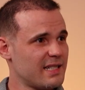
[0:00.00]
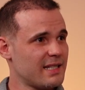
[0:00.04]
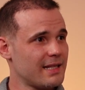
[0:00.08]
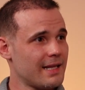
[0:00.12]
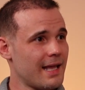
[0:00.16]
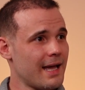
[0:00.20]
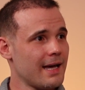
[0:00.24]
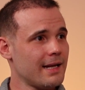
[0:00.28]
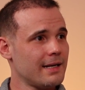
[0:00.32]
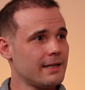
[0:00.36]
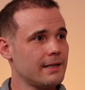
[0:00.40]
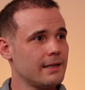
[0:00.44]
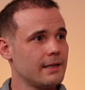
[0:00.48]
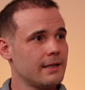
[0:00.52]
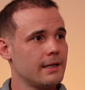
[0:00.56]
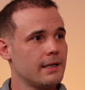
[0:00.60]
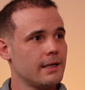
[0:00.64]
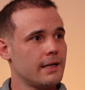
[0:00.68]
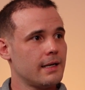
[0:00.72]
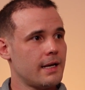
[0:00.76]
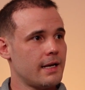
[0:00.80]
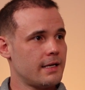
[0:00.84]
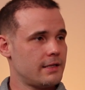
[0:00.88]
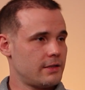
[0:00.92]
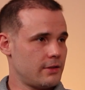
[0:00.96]
than that
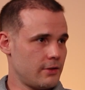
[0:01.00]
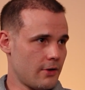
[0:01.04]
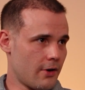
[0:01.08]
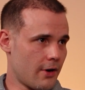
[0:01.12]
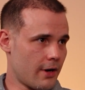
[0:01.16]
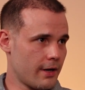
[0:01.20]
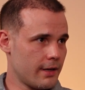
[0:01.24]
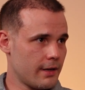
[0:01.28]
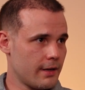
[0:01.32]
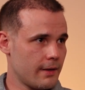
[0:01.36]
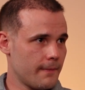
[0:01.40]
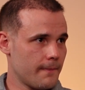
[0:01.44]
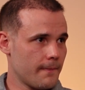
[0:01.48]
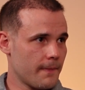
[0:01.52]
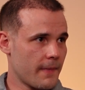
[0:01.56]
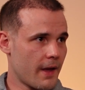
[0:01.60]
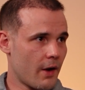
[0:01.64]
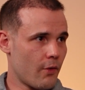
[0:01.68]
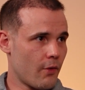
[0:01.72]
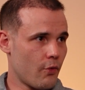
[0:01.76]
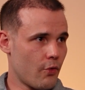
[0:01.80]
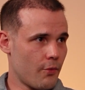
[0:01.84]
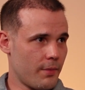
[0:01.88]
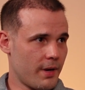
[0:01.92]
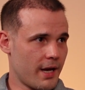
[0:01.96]
is not
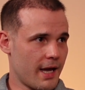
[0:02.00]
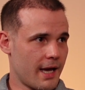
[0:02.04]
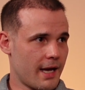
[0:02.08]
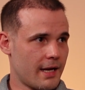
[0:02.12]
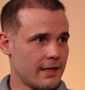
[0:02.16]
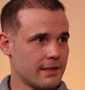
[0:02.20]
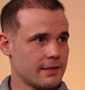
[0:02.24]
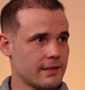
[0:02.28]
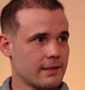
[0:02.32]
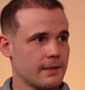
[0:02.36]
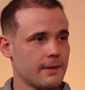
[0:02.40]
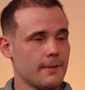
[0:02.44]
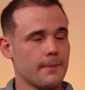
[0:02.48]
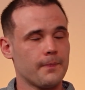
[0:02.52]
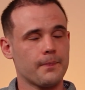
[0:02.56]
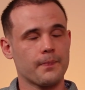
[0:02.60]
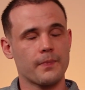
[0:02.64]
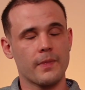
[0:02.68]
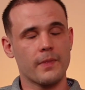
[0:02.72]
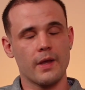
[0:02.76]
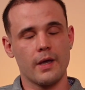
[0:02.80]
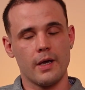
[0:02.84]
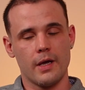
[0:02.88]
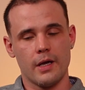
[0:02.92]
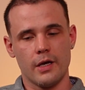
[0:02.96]
a rooming house.
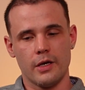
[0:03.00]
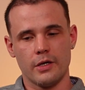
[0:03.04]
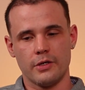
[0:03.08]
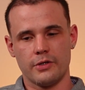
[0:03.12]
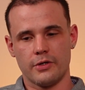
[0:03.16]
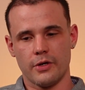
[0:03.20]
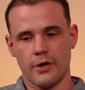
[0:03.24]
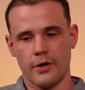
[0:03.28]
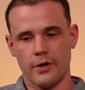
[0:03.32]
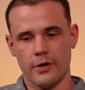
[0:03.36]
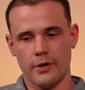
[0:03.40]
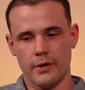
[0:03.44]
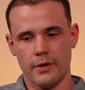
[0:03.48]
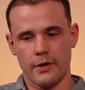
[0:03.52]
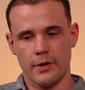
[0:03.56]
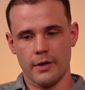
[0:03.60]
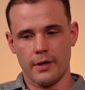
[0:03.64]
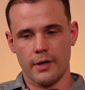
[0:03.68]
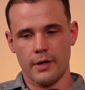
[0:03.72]
So